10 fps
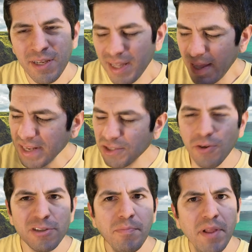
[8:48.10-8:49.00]

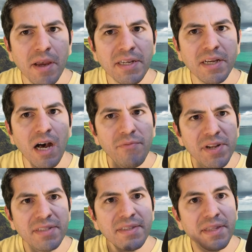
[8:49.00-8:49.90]
Lysona's blind
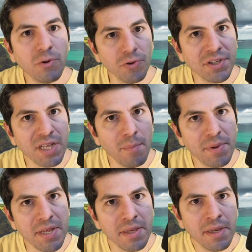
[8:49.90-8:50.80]
confidence in the Golden
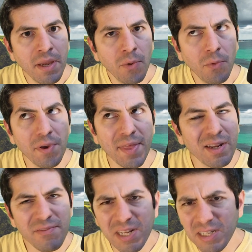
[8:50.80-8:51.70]
Company, without
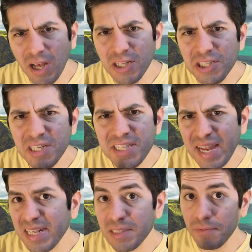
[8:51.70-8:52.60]
even acknowledging
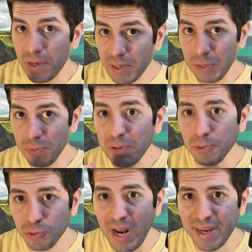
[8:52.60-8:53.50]
Dany's very real
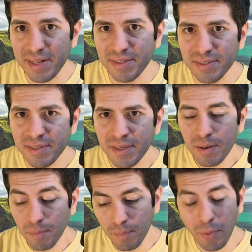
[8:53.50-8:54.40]
dragons,
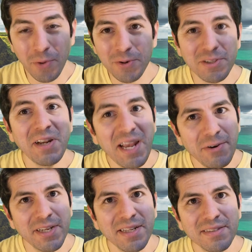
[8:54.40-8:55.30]
borders on
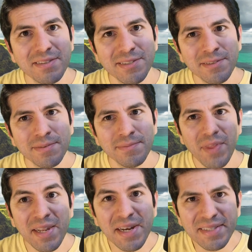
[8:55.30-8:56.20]
arrogance,
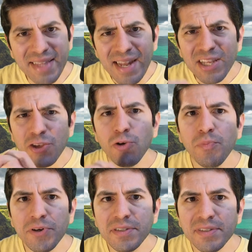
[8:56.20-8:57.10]
and it is that
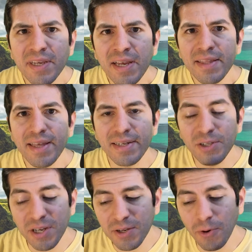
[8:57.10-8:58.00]
hubris that
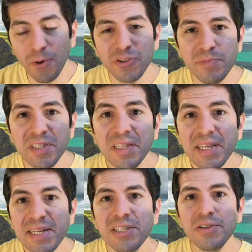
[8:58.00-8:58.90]
could ultimately
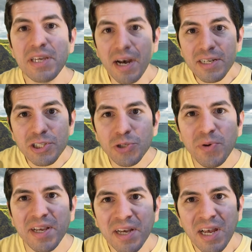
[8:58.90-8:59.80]
lead to the
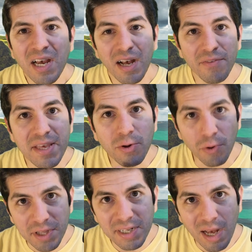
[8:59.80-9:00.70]
undoing of the
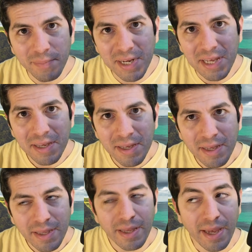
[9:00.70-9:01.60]
Golden Company
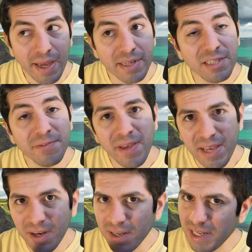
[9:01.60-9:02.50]
and of
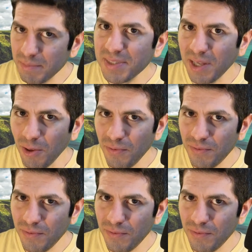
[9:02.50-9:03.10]
Aegon himself.